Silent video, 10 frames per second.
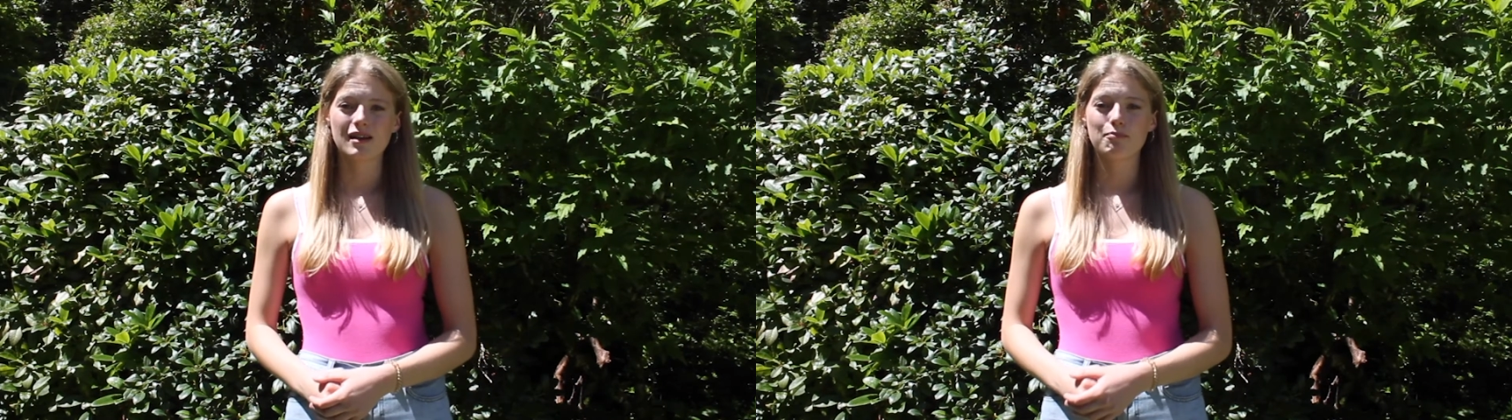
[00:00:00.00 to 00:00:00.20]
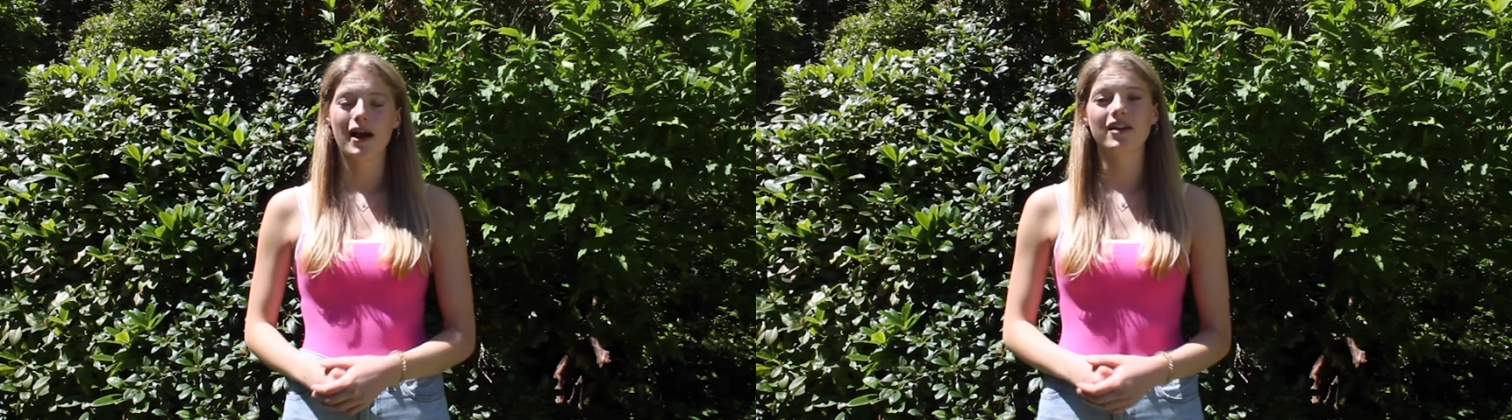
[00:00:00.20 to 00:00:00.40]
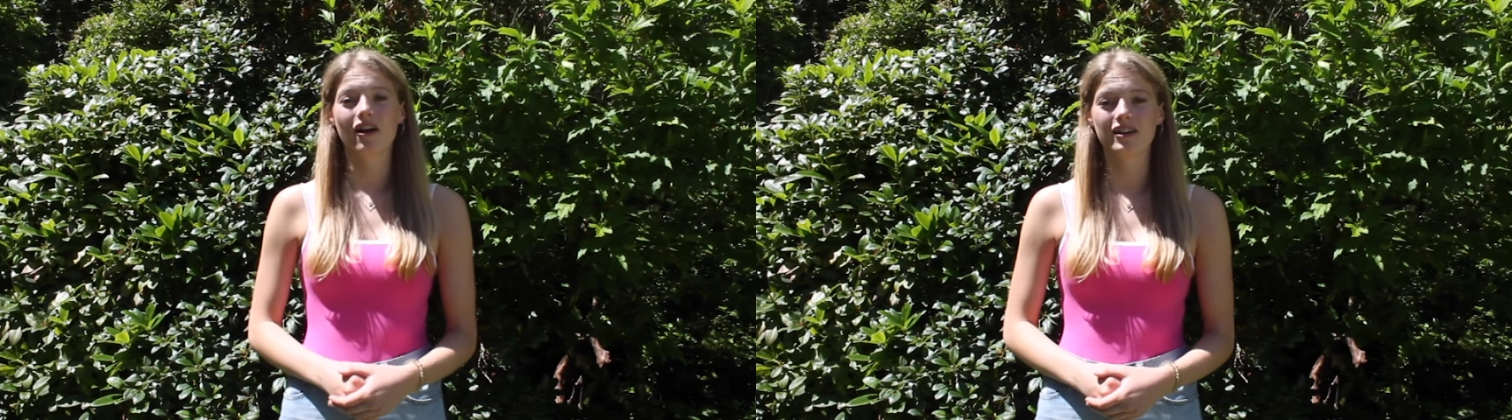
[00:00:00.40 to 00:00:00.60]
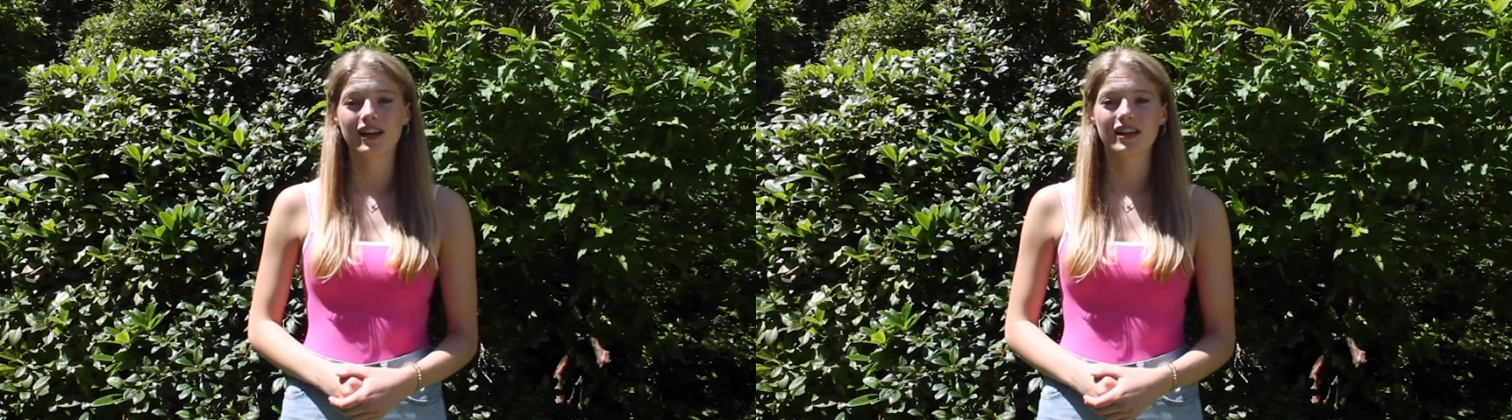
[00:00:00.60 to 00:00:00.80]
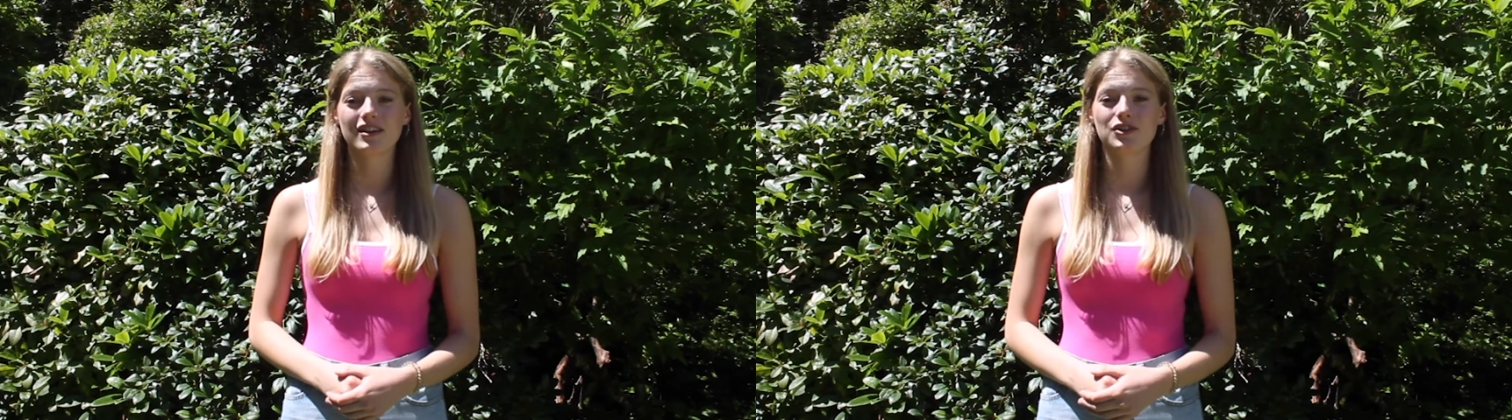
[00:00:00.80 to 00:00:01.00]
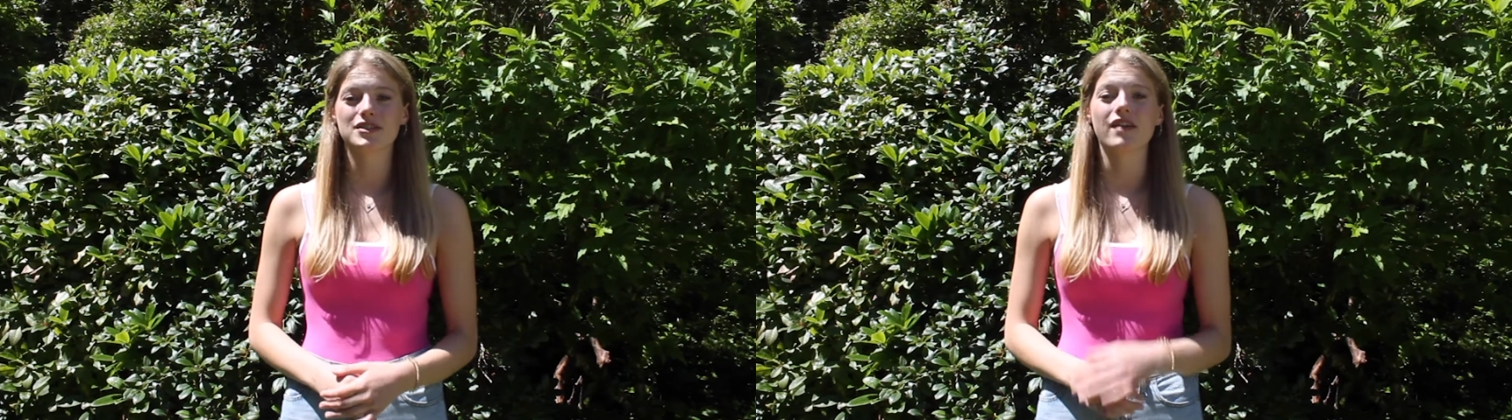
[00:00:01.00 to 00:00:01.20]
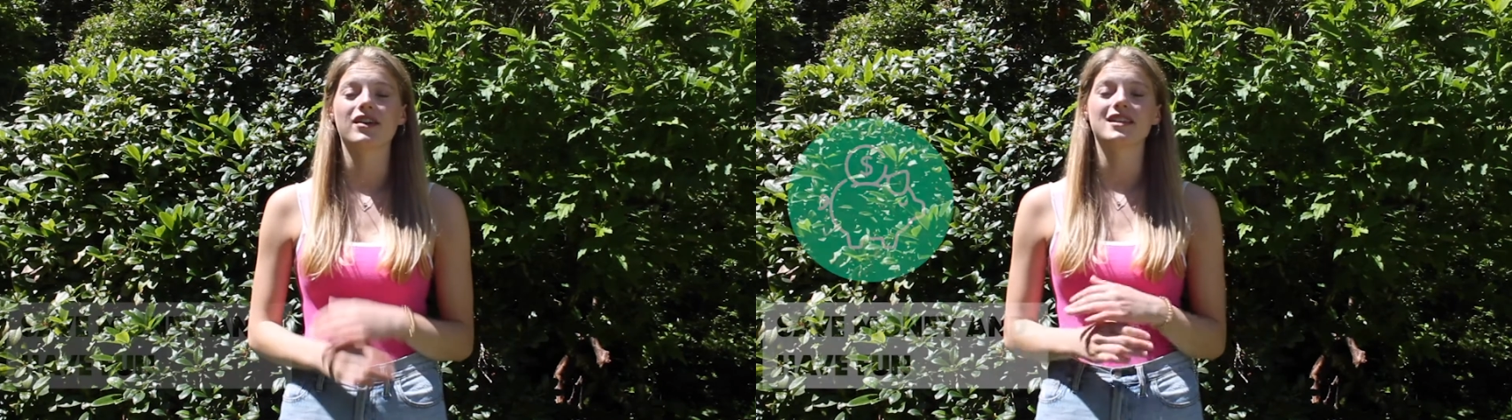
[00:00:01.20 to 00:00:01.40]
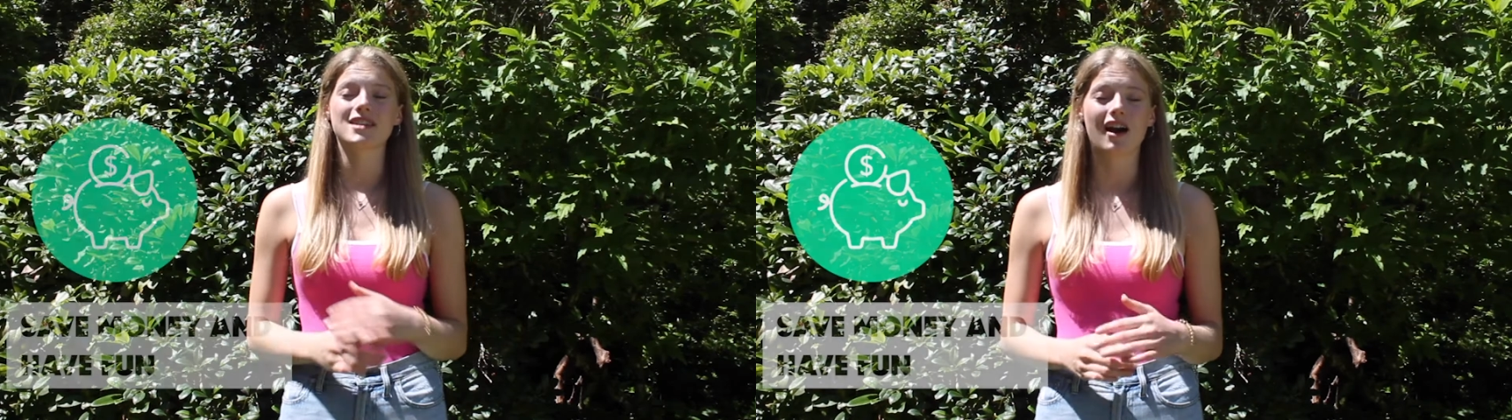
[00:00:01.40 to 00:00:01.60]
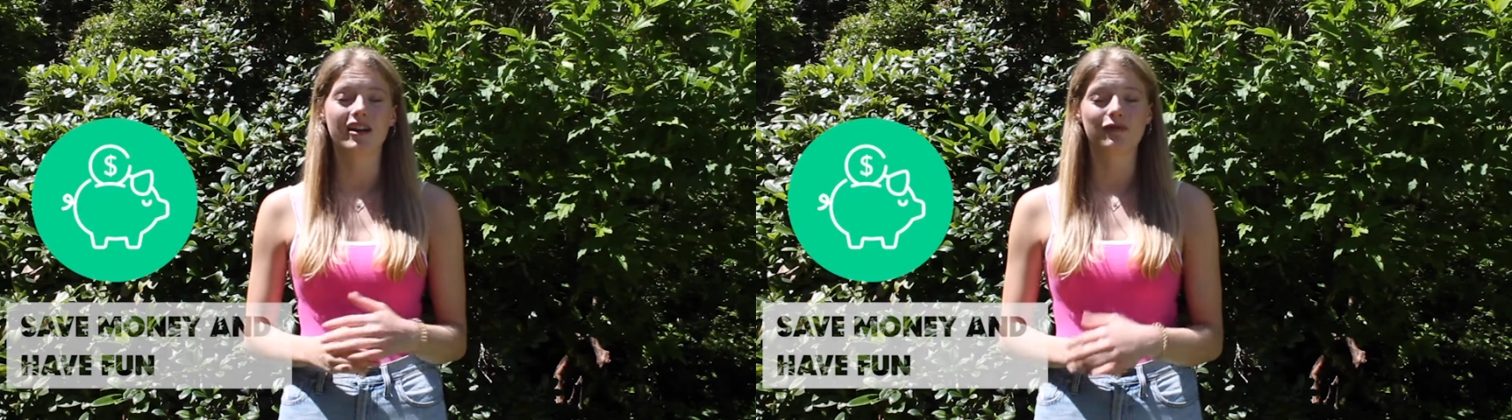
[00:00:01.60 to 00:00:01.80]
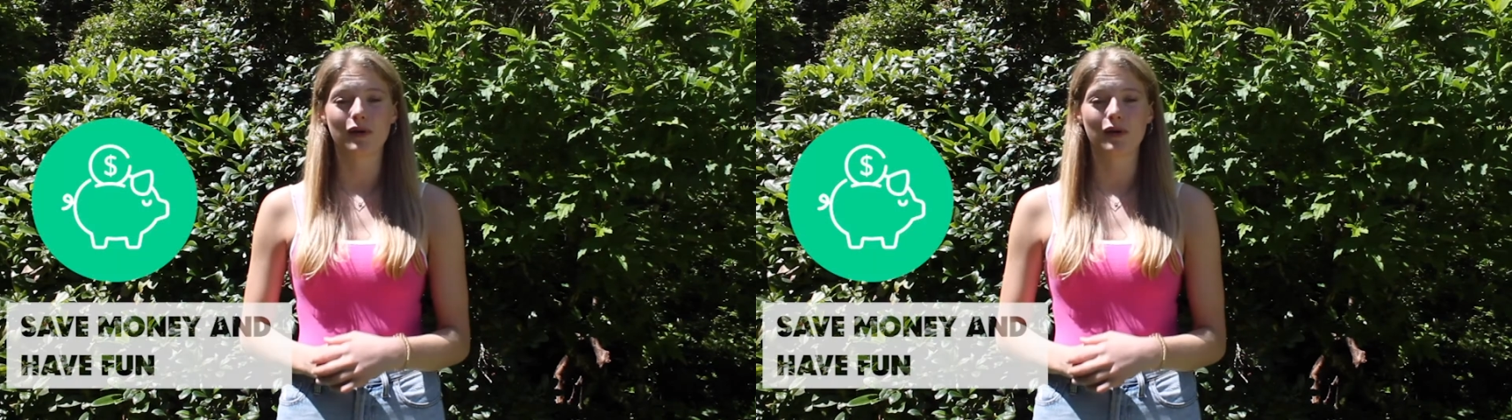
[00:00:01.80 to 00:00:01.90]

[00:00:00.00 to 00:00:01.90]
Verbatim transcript: By gardening, you're saving a ton of